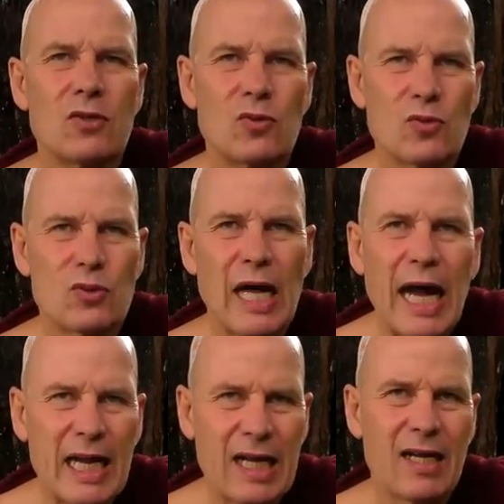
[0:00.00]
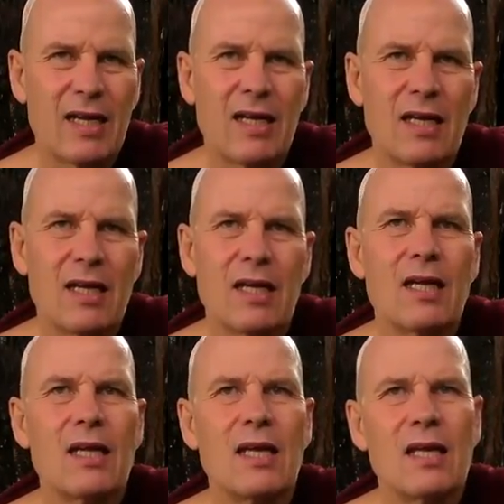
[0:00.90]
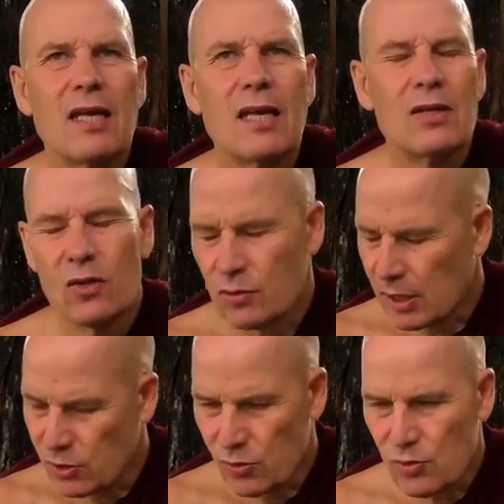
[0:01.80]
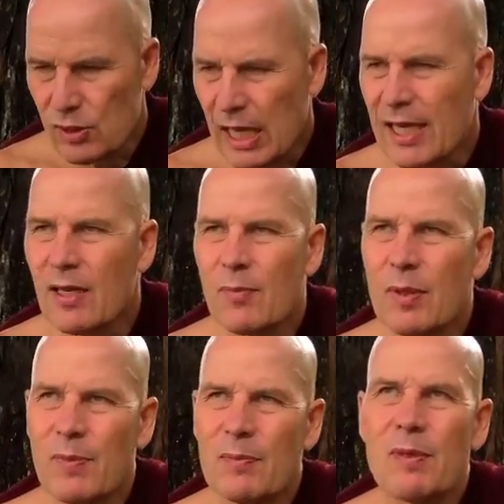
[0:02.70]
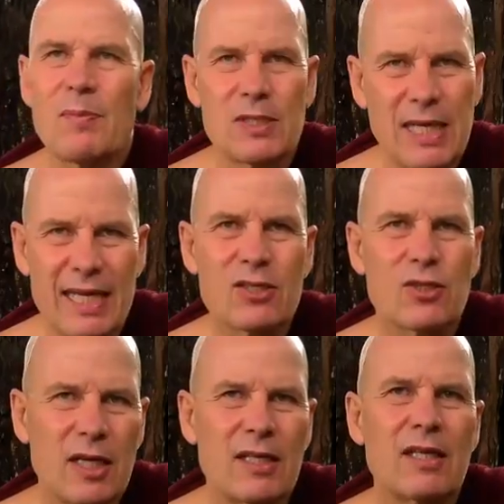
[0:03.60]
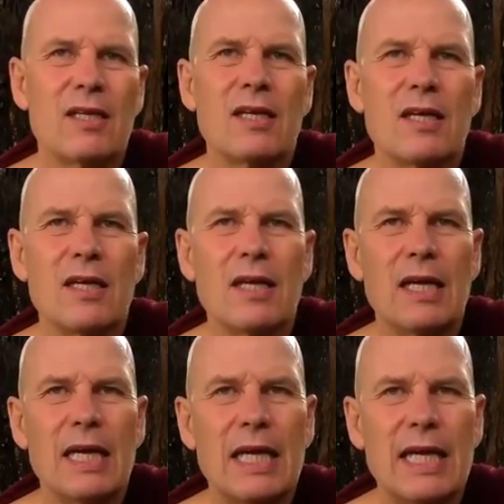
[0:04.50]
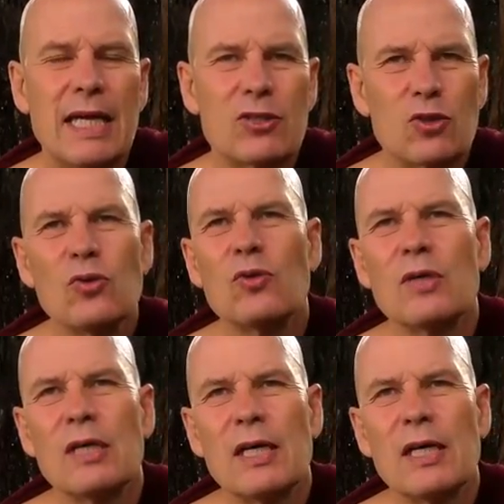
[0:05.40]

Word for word: Suddhodana, no, not Suddhodana, but Bimbisara's son, to